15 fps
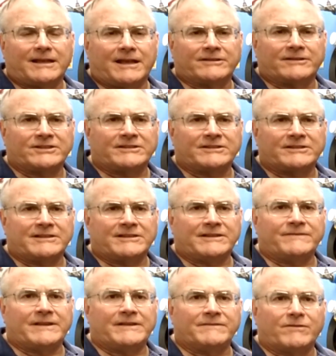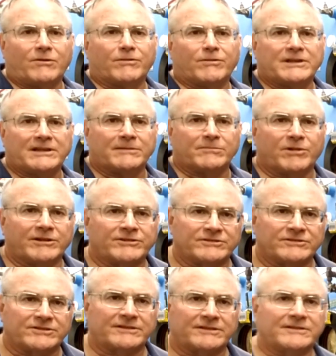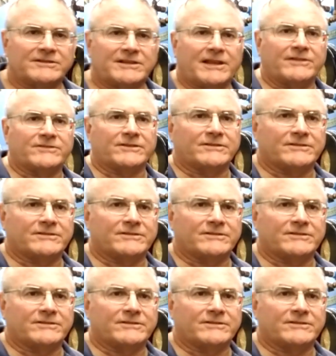60 feet for decompression sickness cases.